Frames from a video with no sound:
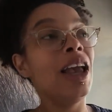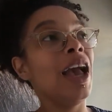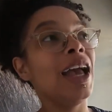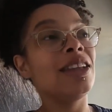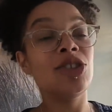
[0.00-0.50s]

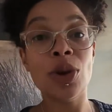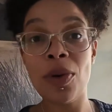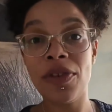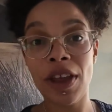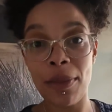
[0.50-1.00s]
and some
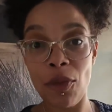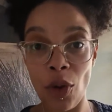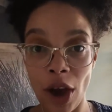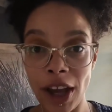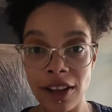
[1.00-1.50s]
of them
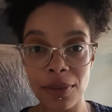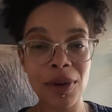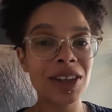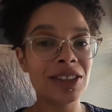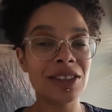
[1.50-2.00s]
worked,
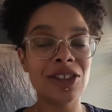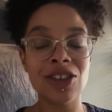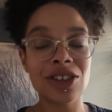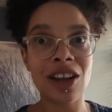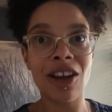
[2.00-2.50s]
but it's
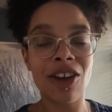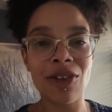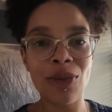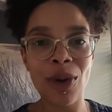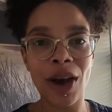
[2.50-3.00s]
just a lot
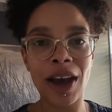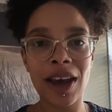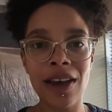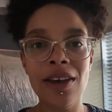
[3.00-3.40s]
of work.